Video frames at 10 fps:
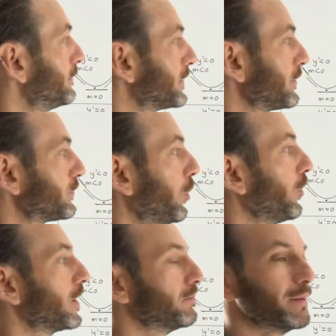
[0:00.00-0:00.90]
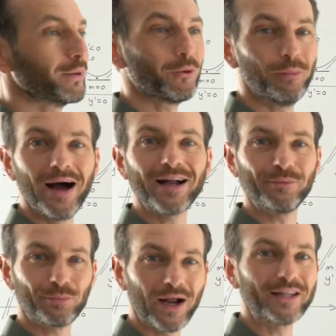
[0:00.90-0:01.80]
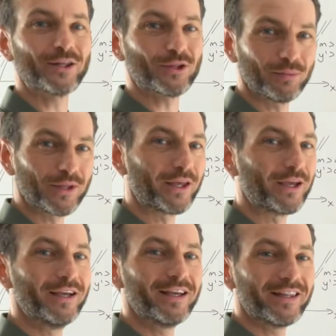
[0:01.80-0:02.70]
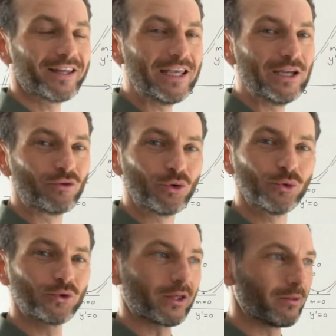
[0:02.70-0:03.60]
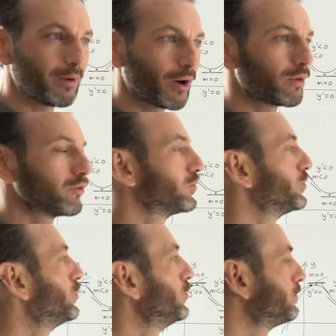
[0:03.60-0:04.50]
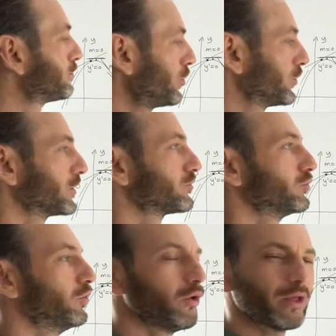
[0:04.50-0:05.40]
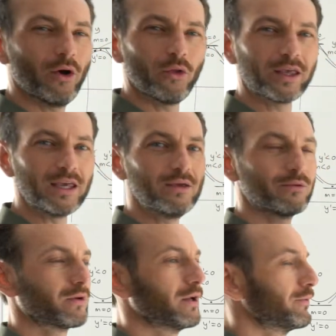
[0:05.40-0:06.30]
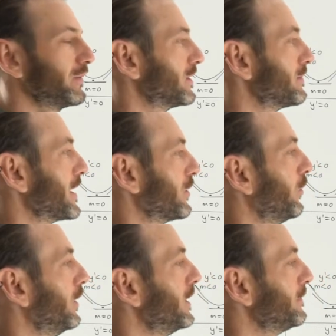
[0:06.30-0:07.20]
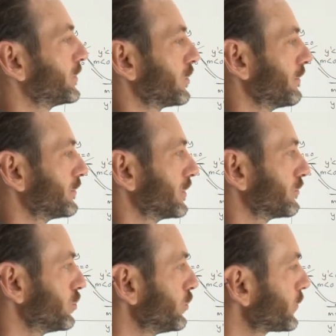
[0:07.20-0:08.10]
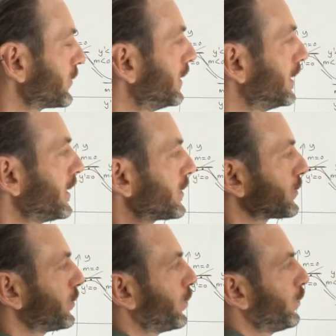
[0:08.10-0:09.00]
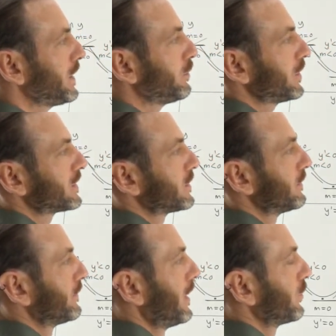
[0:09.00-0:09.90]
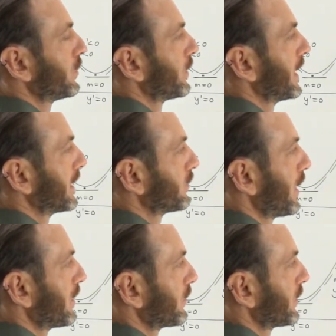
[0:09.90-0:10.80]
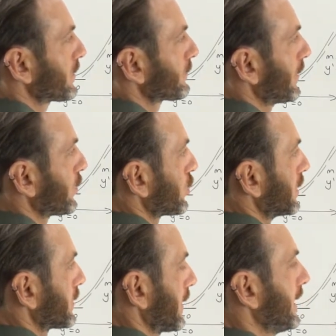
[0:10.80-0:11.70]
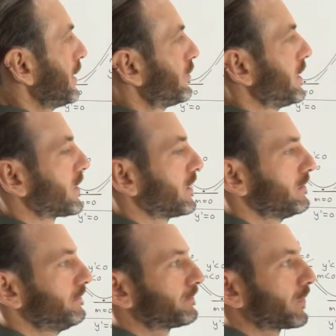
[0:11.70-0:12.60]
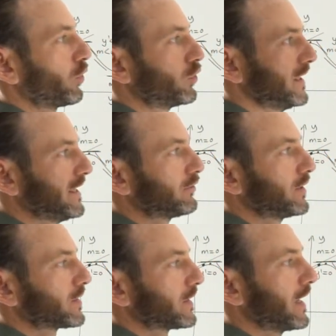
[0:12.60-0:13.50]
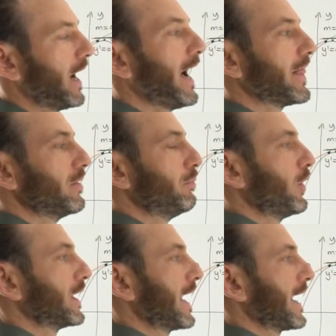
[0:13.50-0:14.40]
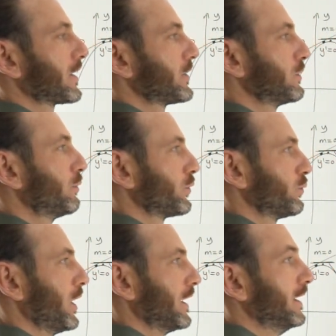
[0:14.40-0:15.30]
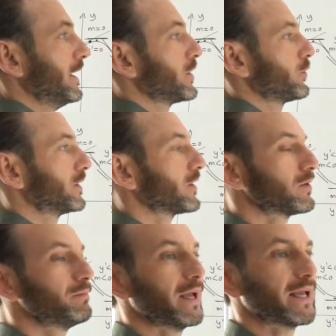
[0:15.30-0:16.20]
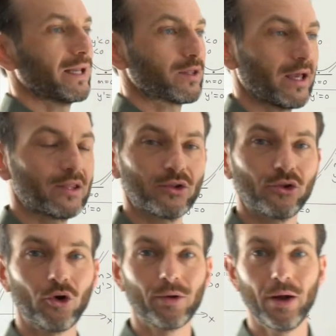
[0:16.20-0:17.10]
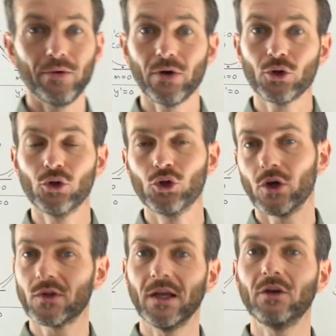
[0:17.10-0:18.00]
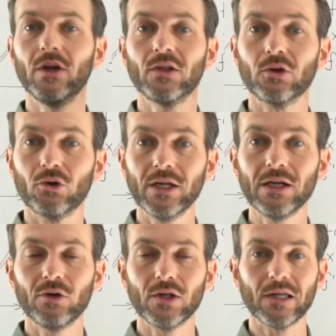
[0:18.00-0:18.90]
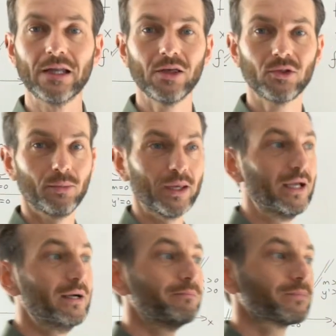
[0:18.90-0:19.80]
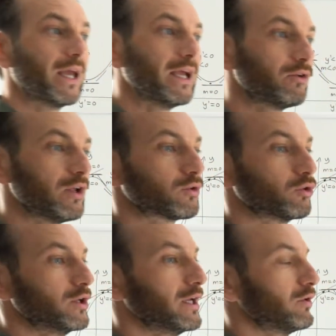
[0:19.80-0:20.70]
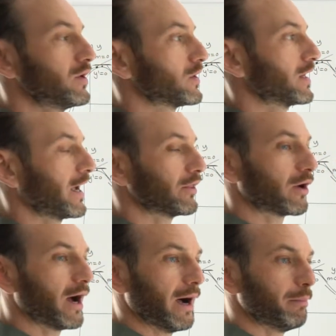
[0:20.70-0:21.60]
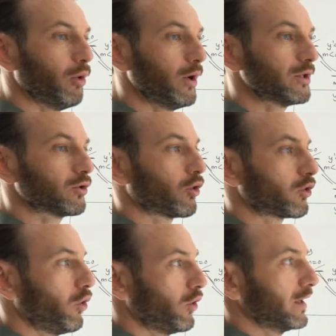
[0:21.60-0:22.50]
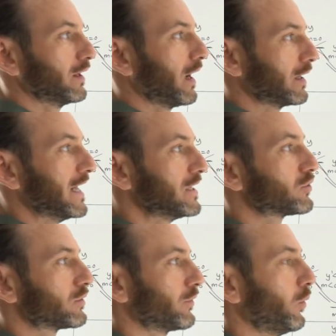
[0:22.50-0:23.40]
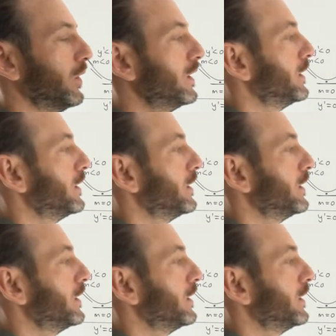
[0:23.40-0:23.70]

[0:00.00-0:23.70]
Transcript: If not, then maybe go back and practice some of the key rules, like the power rule, product rule, all the key kind of fundamental derivative rules. So we wanted to evaluate whether this function is increasing or decreasing at the point x equals 1. So it doesn't make any sense to talk about a function just increasing or decreasing. It has to be increasing or decreasing either at a point or on an interval.